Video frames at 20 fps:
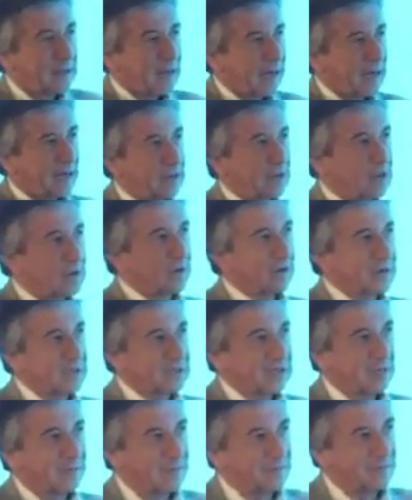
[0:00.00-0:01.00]
And here are
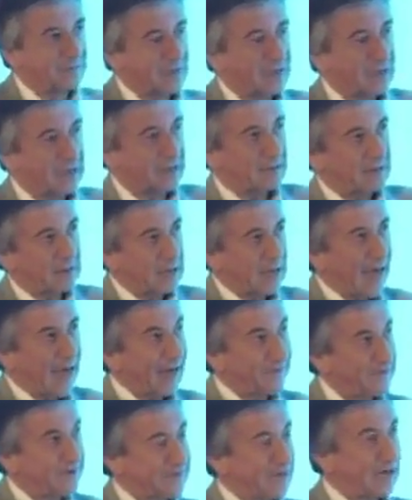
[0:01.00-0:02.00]
some of the
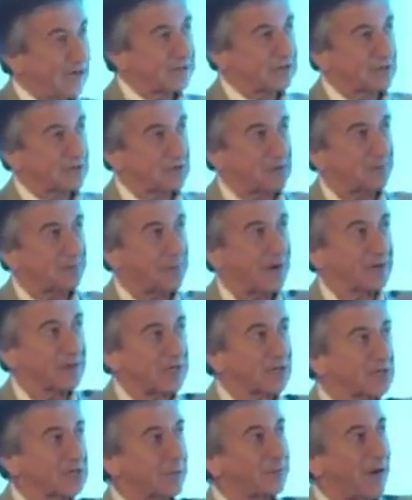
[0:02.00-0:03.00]
advertisers that
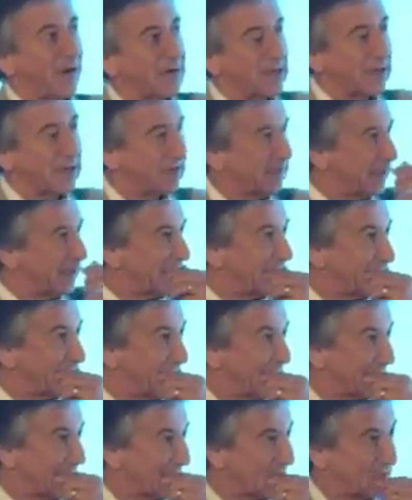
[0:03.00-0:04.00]
participated in
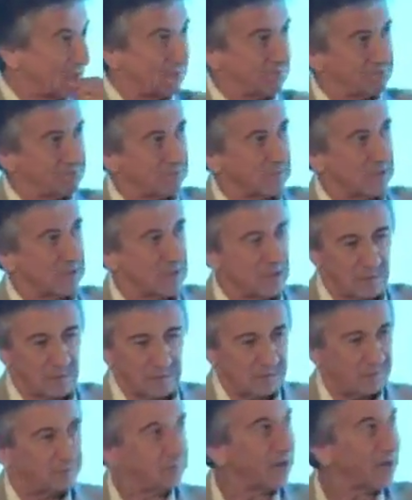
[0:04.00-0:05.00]
this, and you
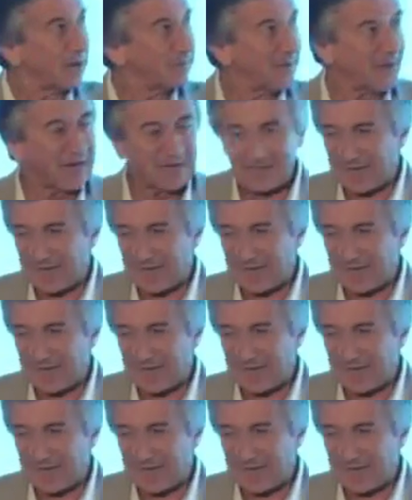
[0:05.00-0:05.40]
know, big, big